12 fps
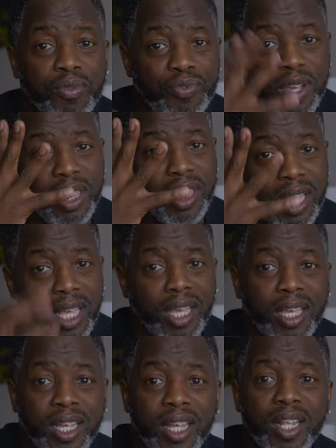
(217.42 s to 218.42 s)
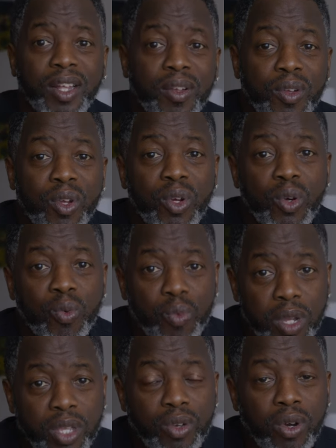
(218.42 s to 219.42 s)
Fifth thing,
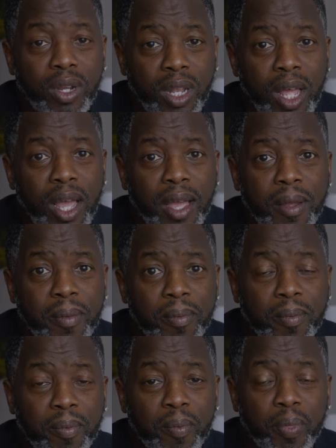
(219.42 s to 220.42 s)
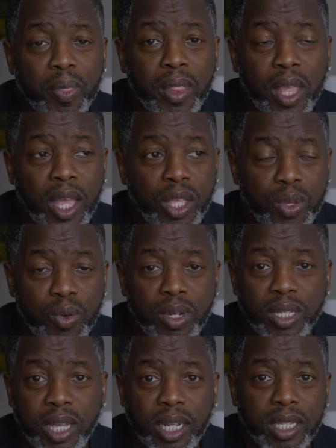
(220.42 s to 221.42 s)
when you're online and you're on
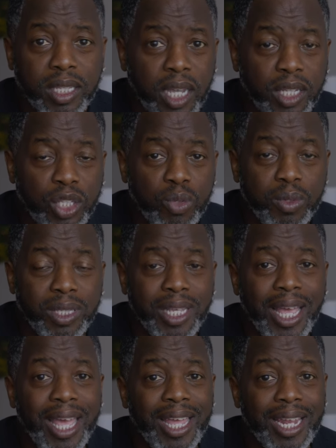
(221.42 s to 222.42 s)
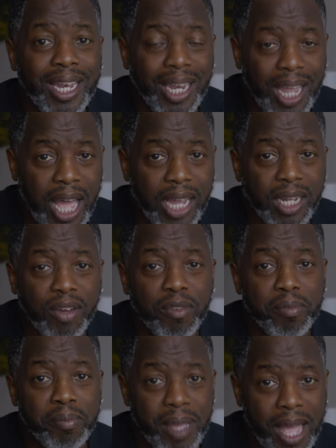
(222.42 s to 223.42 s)
the dating sites, you will see a lot
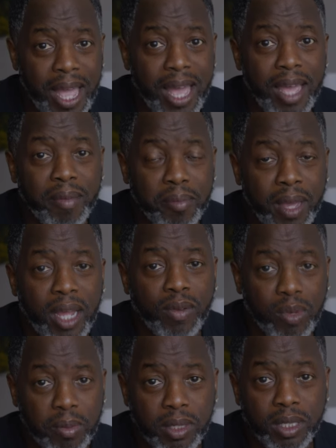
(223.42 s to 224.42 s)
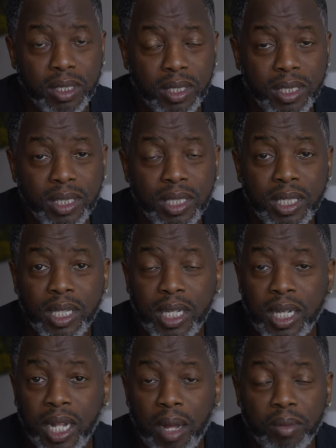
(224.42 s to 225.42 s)
of bad, bad women.
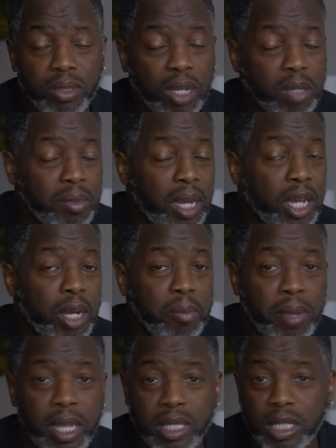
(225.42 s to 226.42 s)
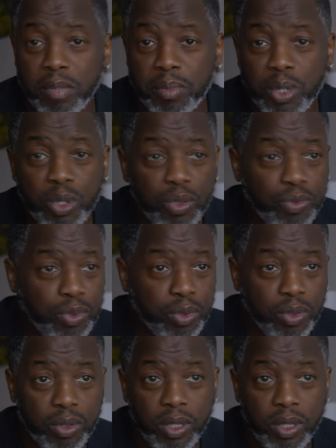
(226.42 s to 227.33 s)
I'm talking about amazingly beautiful.